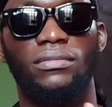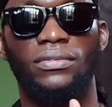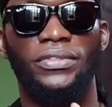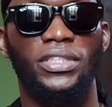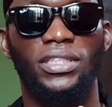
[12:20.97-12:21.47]

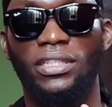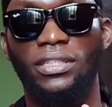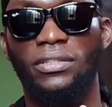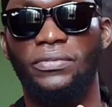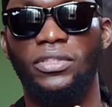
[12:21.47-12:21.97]
fridge
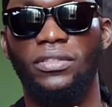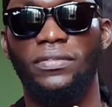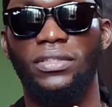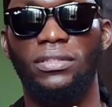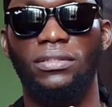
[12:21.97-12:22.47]
directly in front of
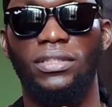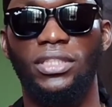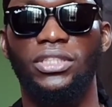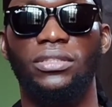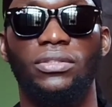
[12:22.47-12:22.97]
the
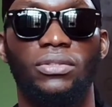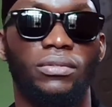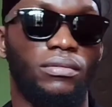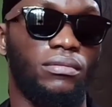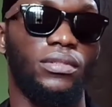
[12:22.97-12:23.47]
kitchen. So,
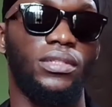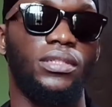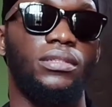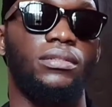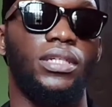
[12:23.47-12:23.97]

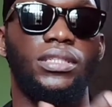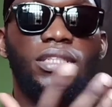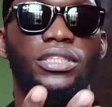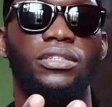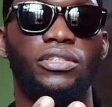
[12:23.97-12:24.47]
and the
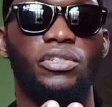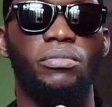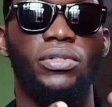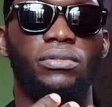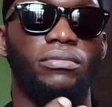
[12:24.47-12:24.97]
kitchen is
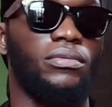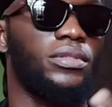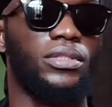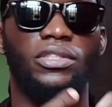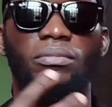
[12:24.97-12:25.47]
small.
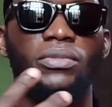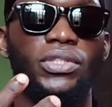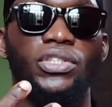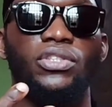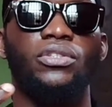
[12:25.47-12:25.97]
It's small.
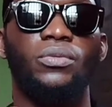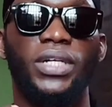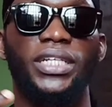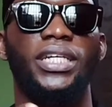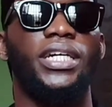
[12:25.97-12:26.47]
It's not
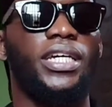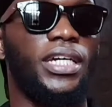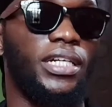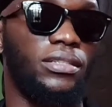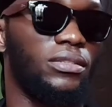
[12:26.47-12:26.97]
wide.
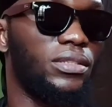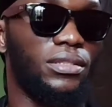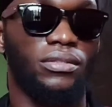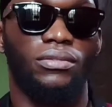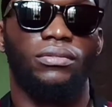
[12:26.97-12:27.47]
I
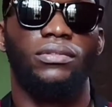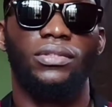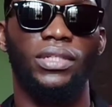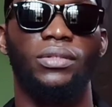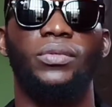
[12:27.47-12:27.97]
just,
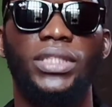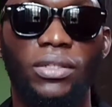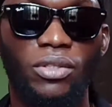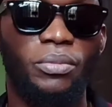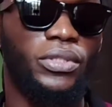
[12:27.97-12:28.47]
so water
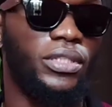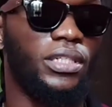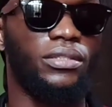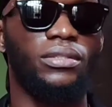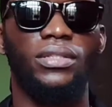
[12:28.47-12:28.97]
on up on the
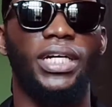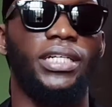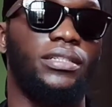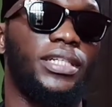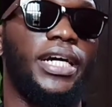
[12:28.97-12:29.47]
ground. I
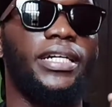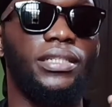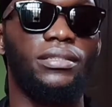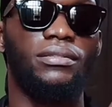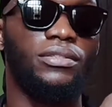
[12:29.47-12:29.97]
carried
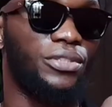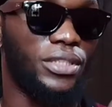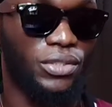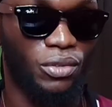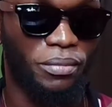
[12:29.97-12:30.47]
it
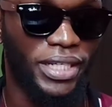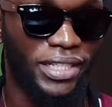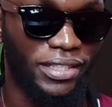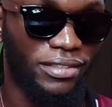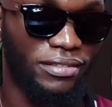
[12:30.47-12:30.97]
straight to my
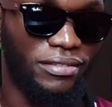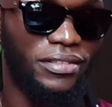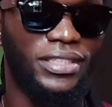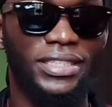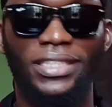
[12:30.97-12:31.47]

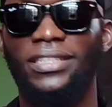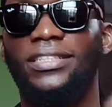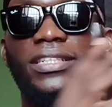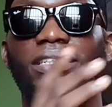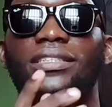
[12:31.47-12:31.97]

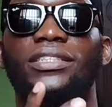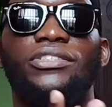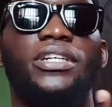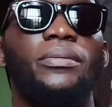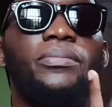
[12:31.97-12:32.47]
sink and
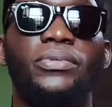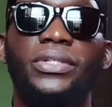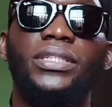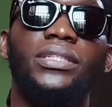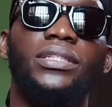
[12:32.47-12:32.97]
tried
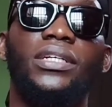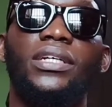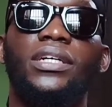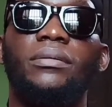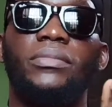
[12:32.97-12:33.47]
pouring it,
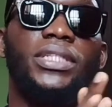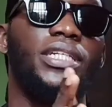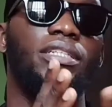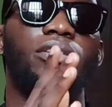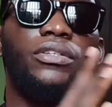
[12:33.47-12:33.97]
but
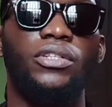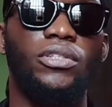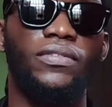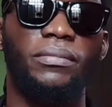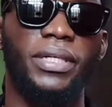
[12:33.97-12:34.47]
then it crossed
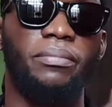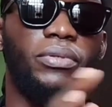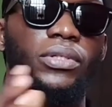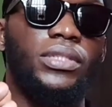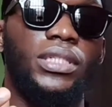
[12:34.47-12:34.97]
over my
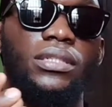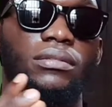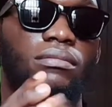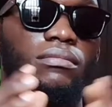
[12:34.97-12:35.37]
pot and